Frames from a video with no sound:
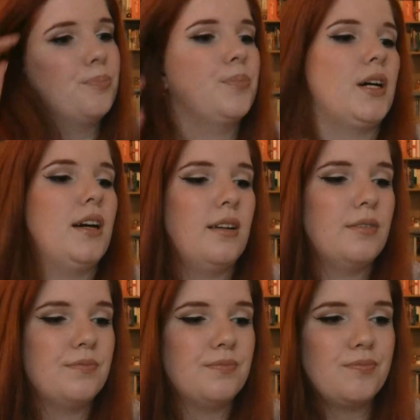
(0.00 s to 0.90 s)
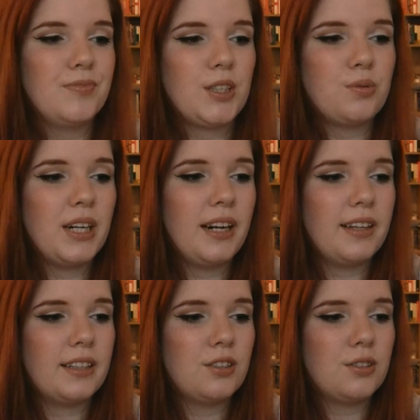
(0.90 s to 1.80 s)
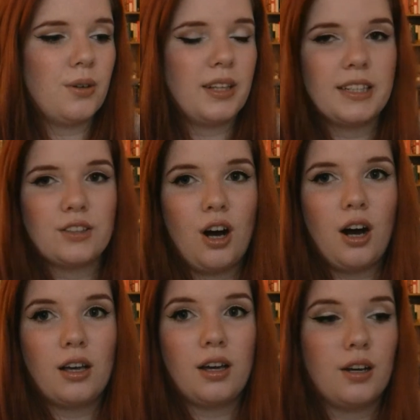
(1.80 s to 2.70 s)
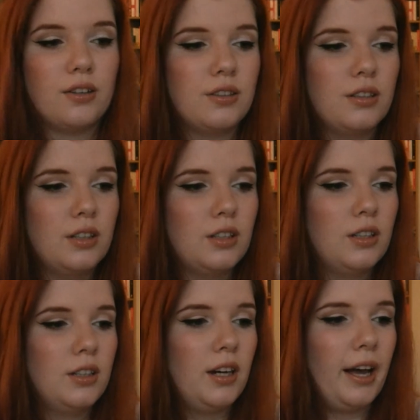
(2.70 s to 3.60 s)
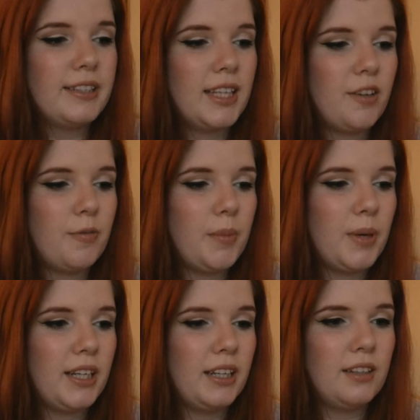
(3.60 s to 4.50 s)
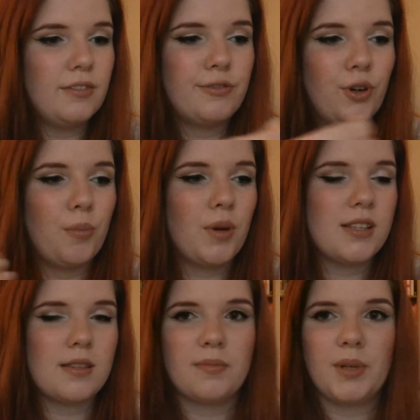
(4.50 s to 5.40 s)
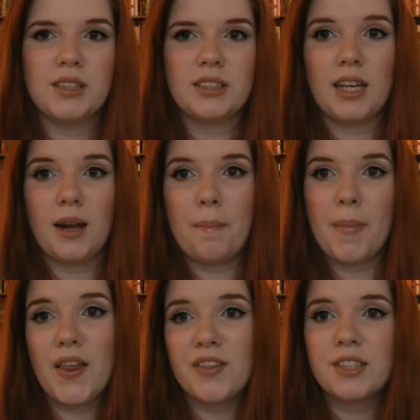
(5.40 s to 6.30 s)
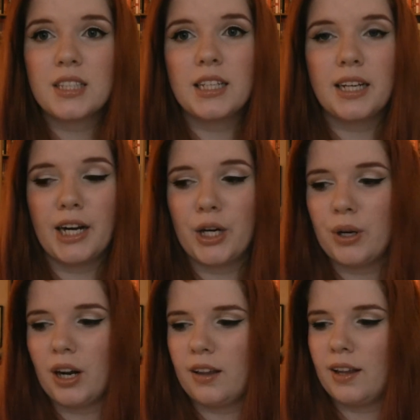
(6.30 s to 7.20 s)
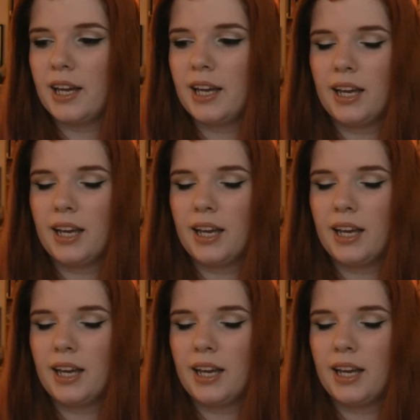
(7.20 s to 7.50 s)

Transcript: But that's what I like to do. I like to haul on I save my money for months and months and months and then I go on holiday